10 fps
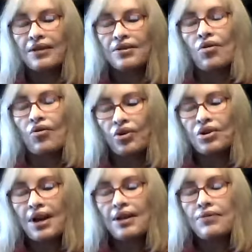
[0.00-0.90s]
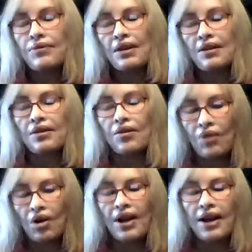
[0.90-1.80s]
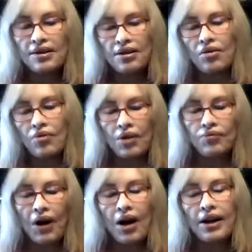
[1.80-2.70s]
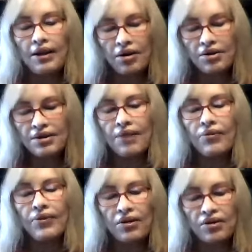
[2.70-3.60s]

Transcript: So if you're telling me that the wrong head is on the wrong body, there's some